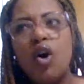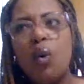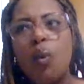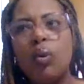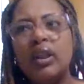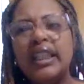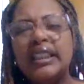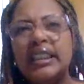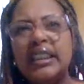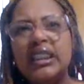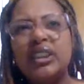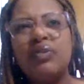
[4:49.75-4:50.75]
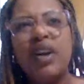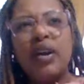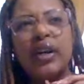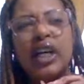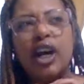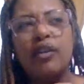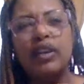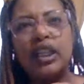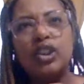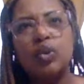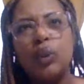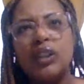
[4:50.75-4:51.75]
listens very carefully
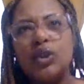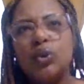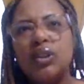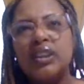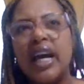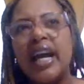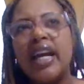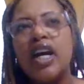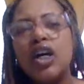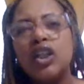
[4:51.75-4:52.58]
to what you say,